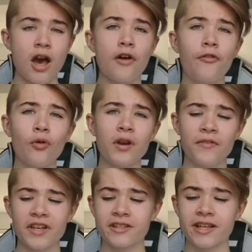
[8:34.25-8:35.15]
A full
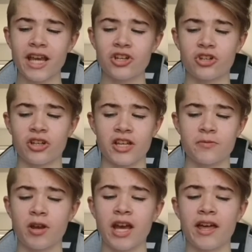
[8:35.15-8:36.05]
investigation
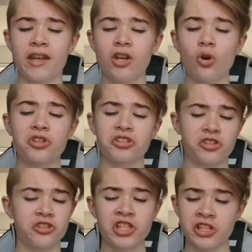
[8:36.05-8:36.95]
has begun in order
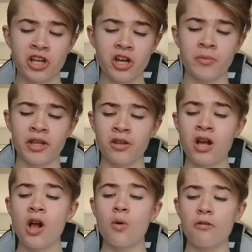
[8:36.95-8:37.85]
to determine
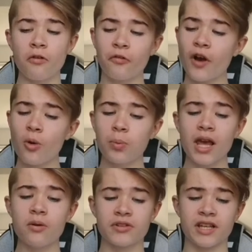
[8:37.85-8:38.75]
whether foul
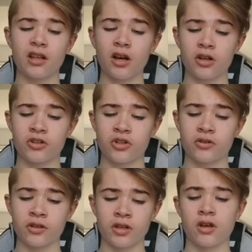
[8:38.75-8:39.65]
play was at large.